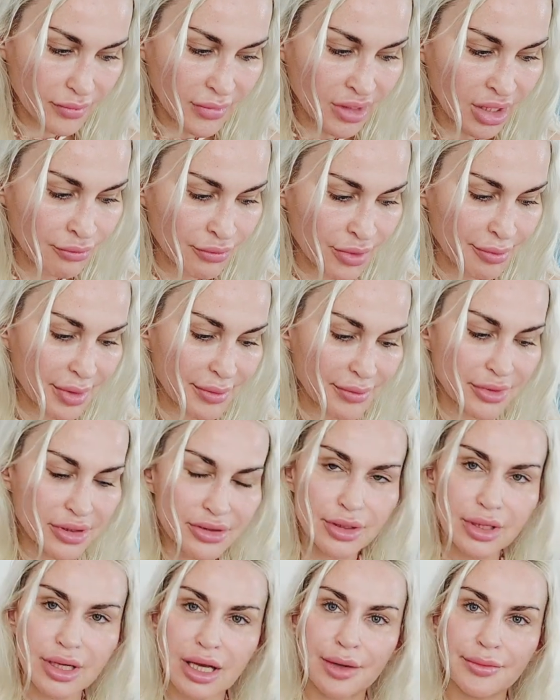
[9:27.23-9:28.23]
Remember,
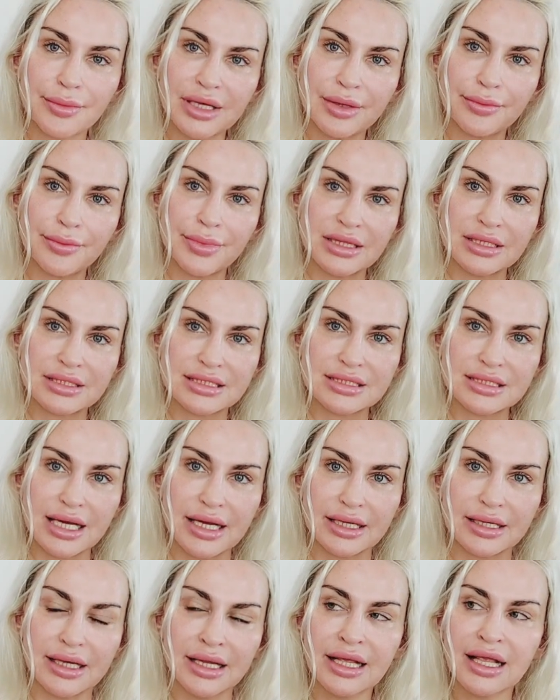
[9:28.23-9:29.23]
they're coming up in the
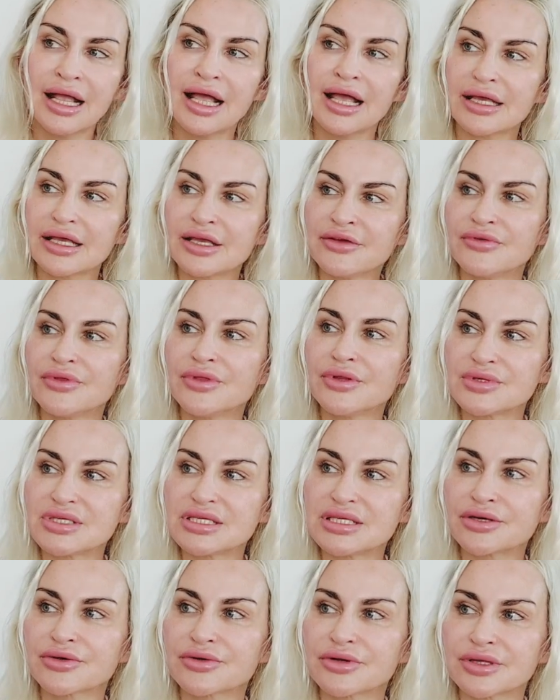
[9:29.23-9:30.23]
sun. Even though
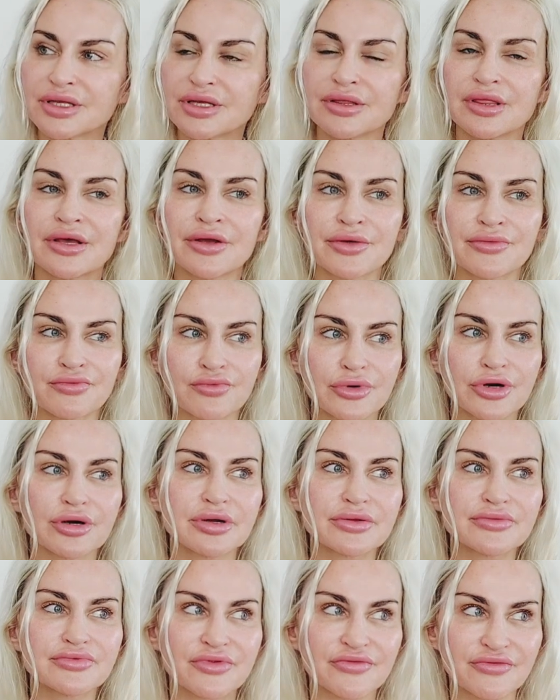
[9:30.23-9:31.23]
secretly their
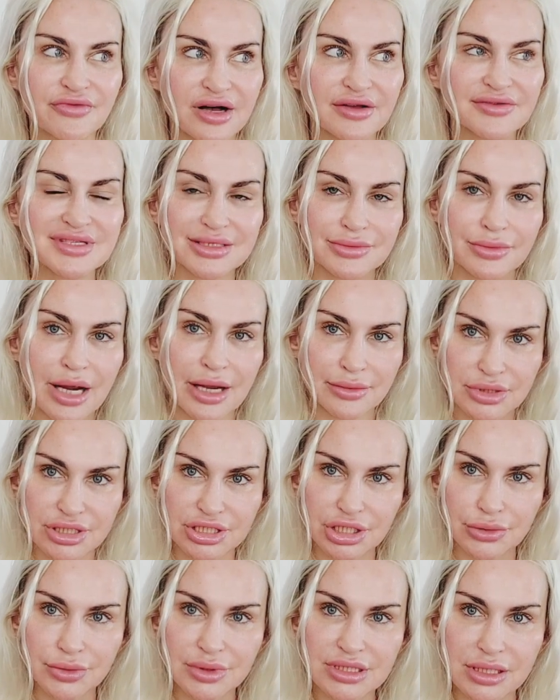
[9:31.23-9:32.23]
world revolves around
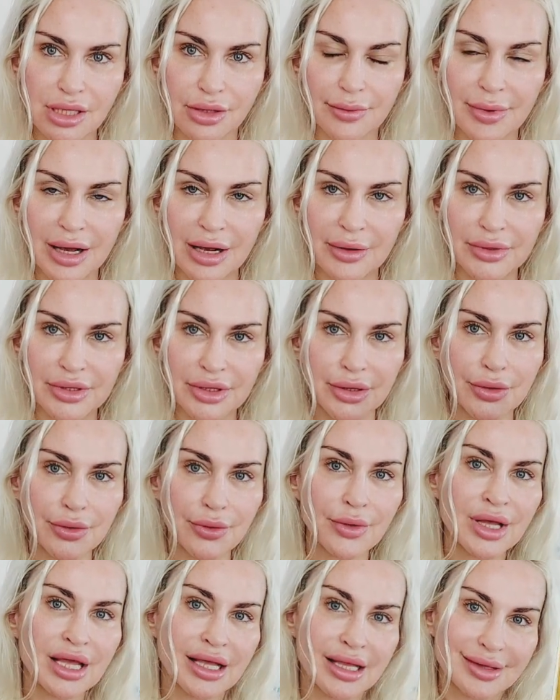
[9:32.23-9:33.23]
you, it's all about you.
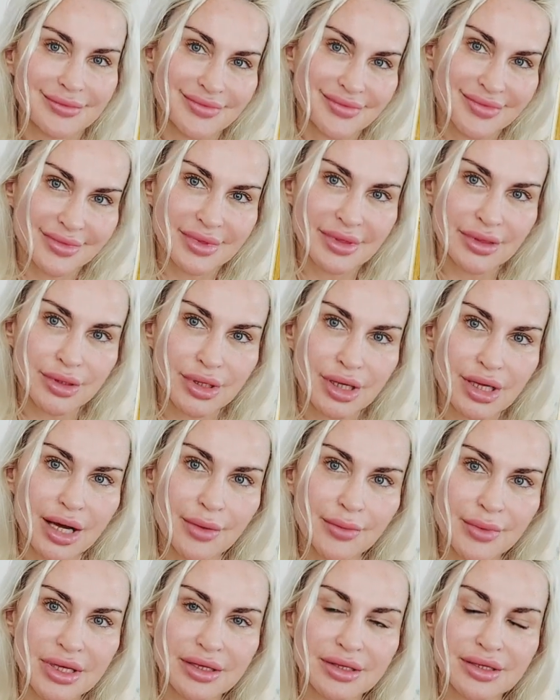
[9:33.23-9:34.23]
They're
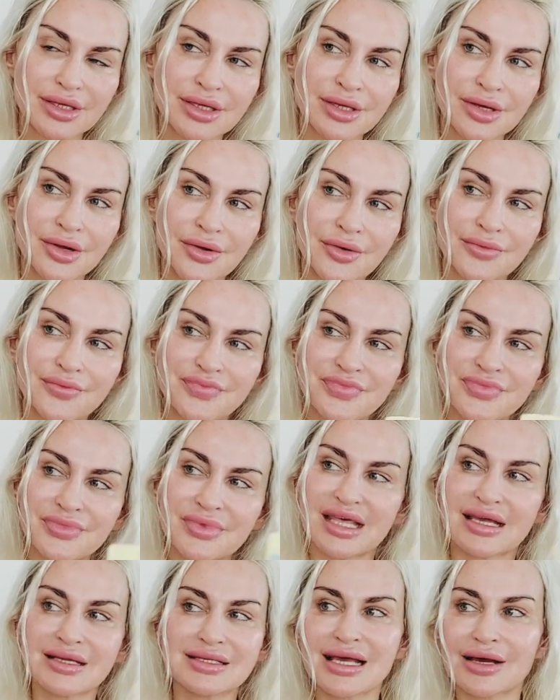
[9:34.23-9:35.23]
coming, you know,
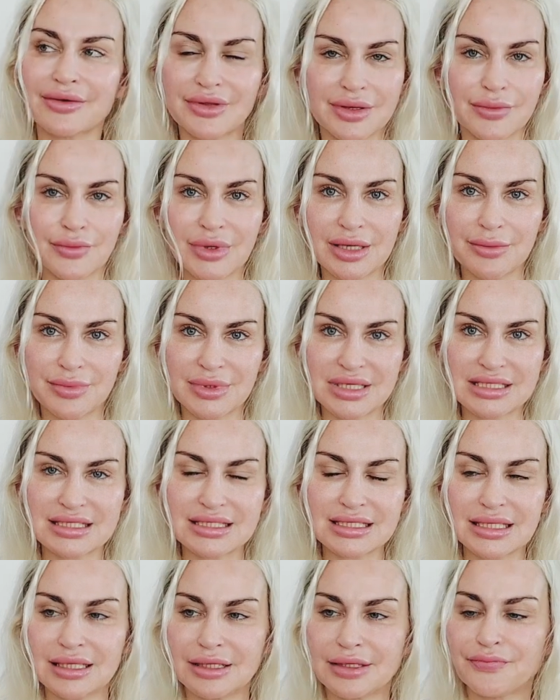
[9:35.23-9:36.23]
that's how they want to be
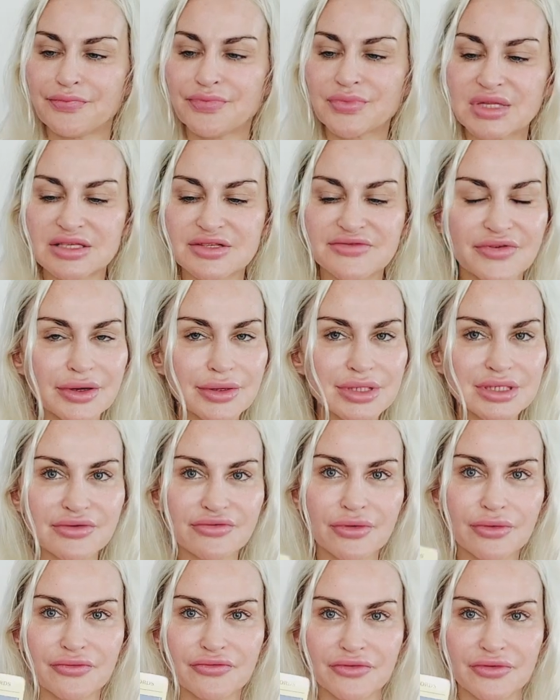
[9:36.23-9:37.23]
seen. It's very
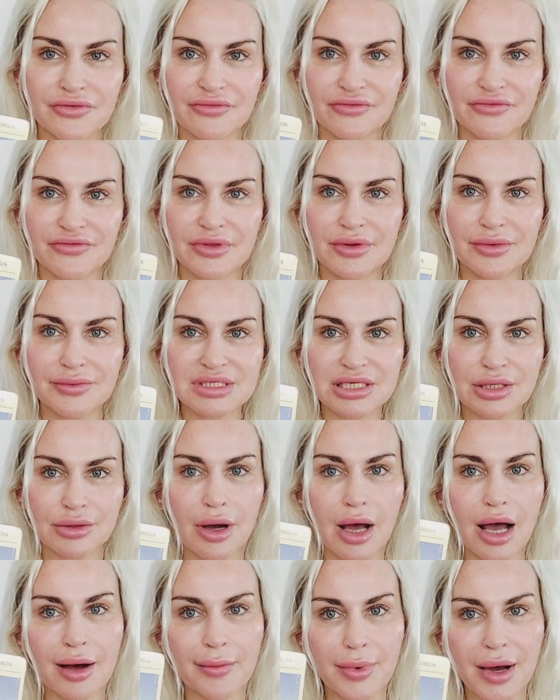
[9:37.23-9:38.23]
difficult for them to
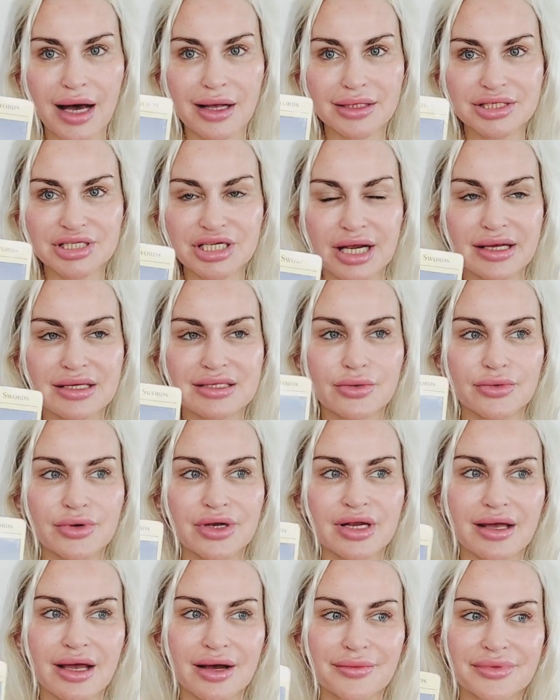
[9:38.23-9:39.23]
apologize or
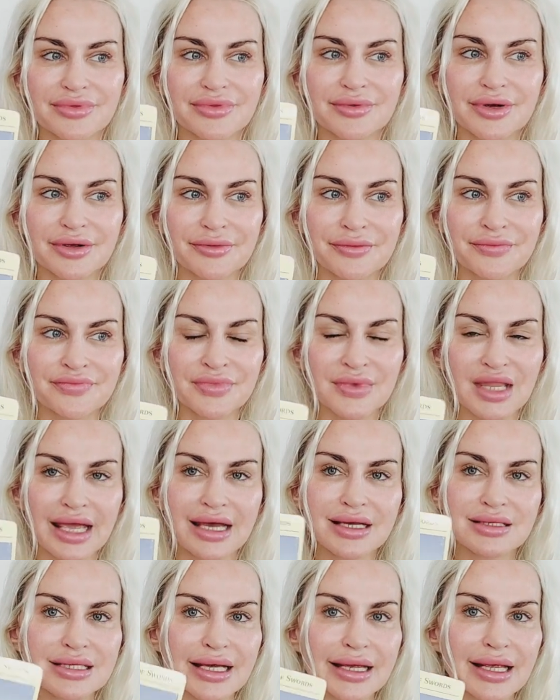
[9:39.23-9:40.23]
come through
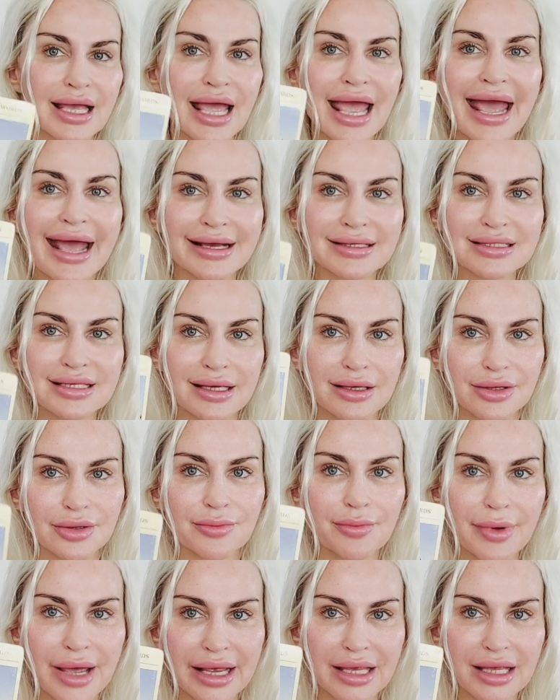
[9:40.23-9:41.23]
as like asking or
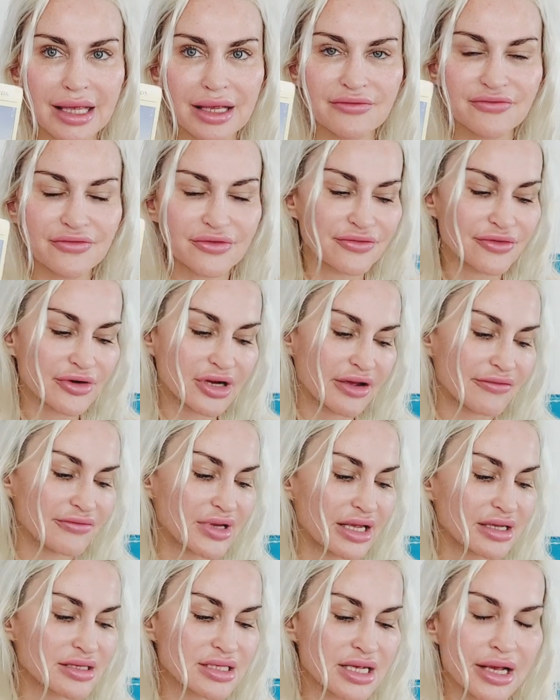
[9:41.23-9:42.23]
begging for
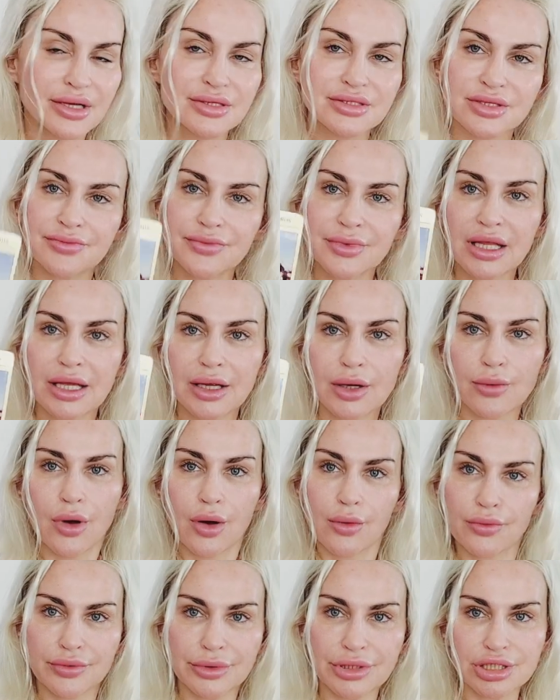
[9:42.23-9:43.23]
forgiveness. So you'd be like, well,
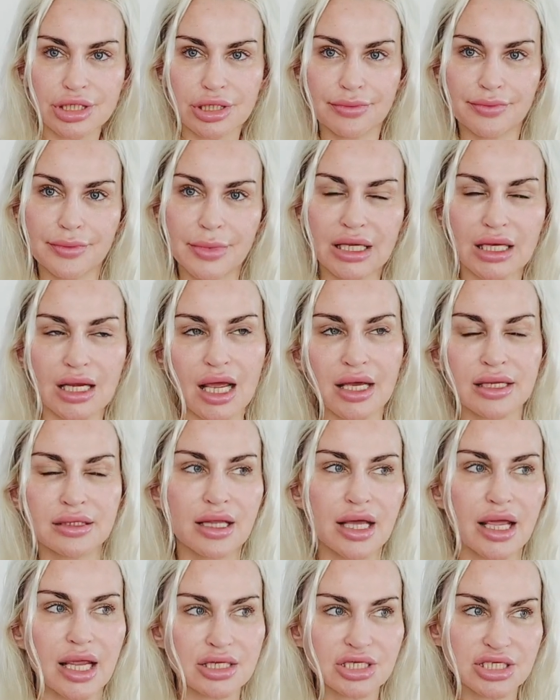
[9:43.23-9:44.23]
we should meet and
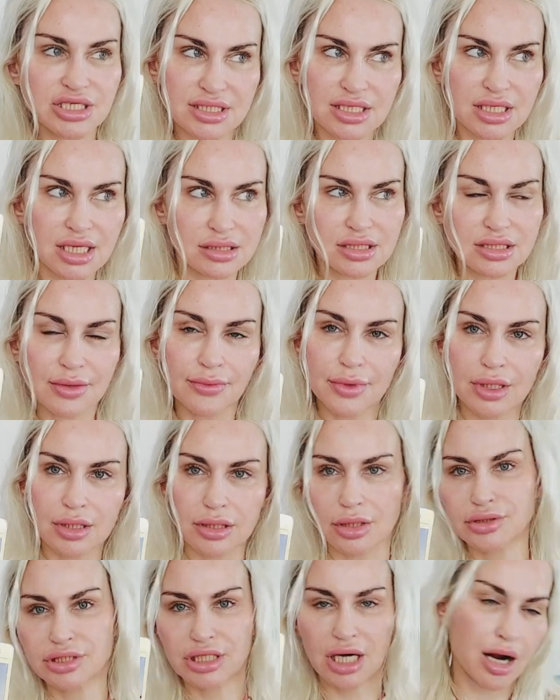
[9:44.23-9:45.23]
like just get some
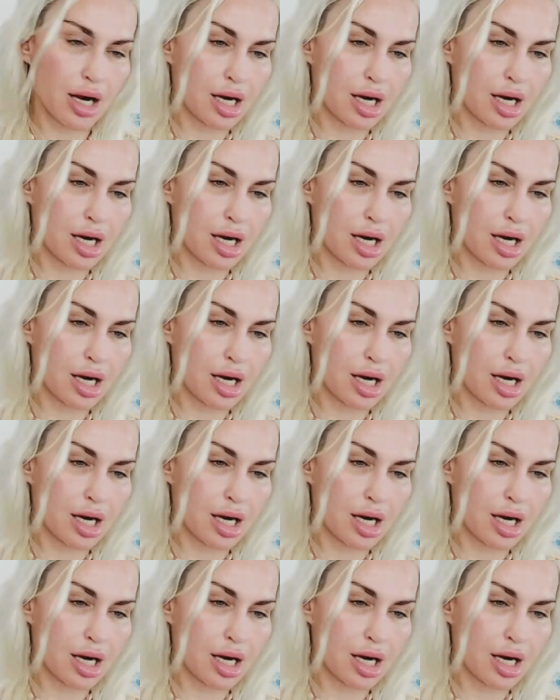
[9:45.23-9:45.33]
closure.